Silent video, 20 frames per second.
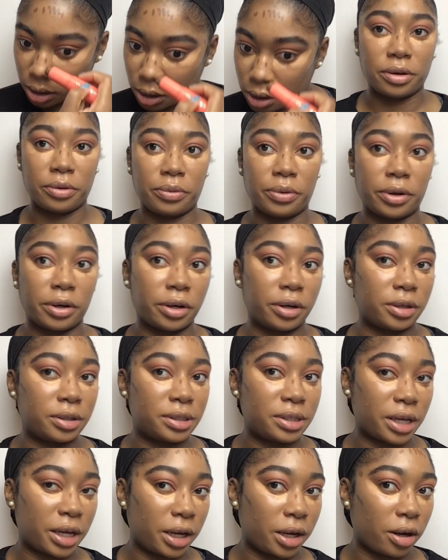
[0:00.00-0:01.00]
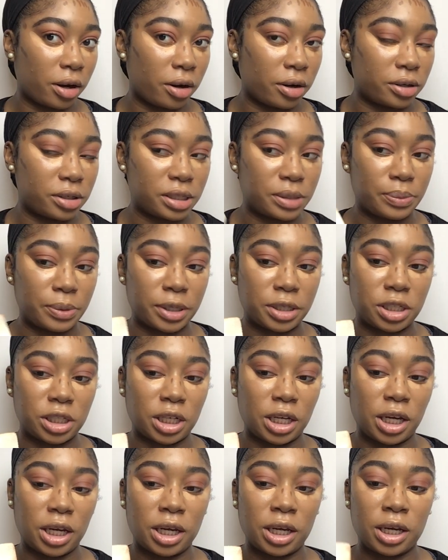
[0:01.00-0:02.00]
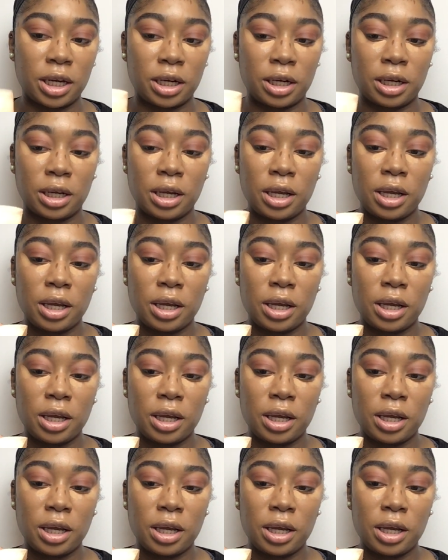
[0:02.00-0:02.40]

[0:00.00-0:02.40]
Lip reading: And we're gonna take our sponge again.